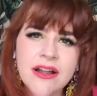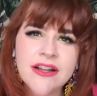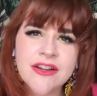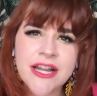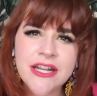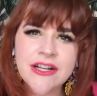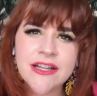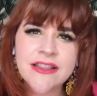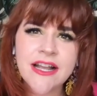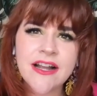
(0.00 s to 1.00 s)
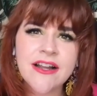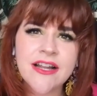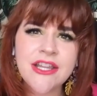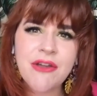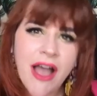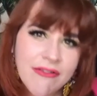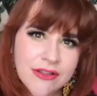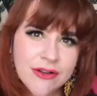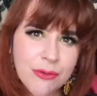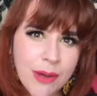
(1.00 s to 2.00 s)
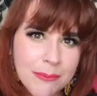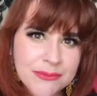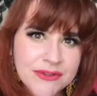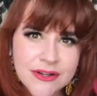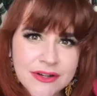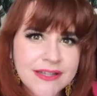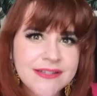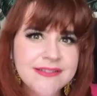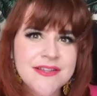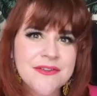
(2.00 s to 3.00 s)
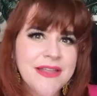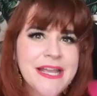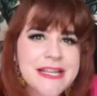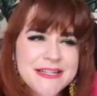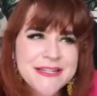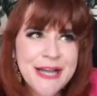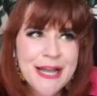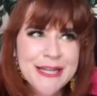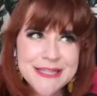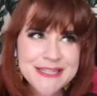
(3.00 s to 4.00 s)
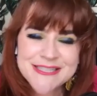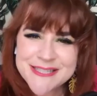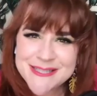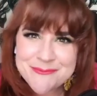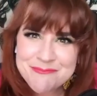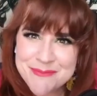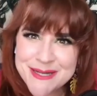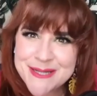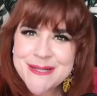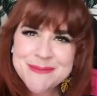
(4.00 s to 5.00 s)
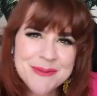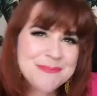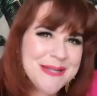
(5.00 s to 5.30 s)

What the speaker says: a creator out there and you have a little web series that you're like, I'd like to submit it, I'd